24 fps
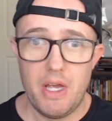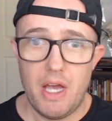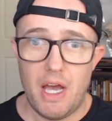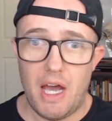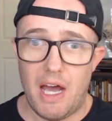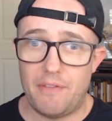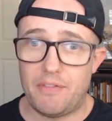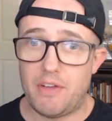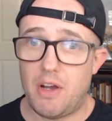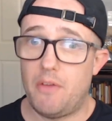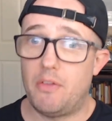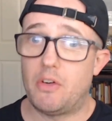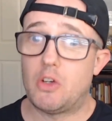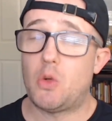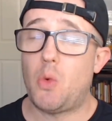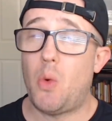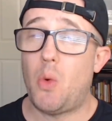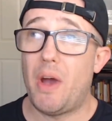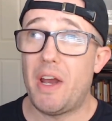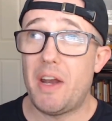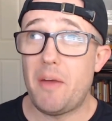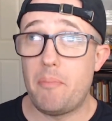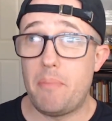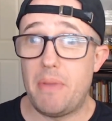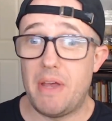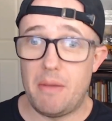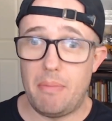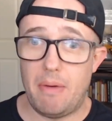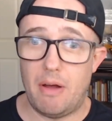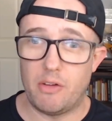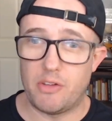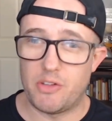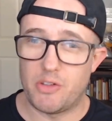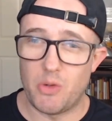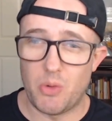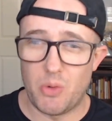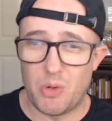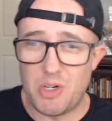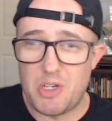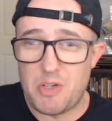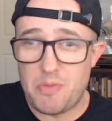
I've covered quite a bit about storage,